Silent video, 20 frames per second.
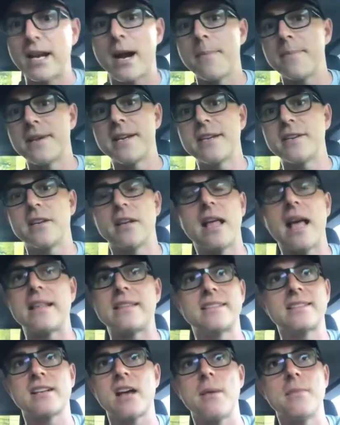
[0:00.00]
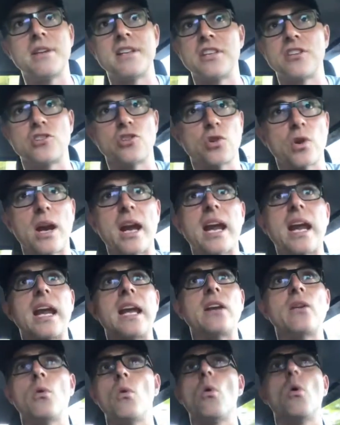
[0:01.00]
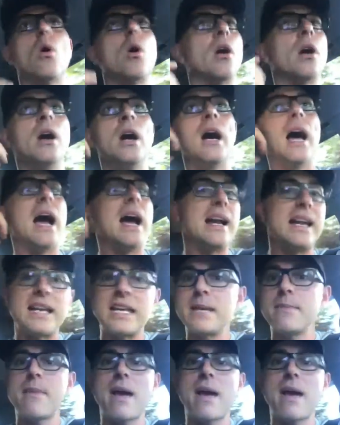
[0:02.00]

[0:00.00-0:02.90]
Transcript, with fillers: I coming in that's coming in the train, or an